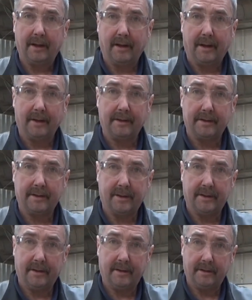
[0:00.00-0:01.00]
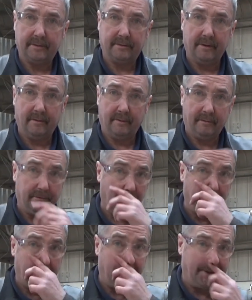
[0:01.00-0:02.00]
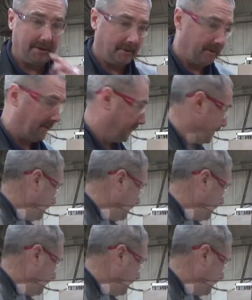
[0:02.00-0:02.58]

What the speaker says: that is driven from the engine.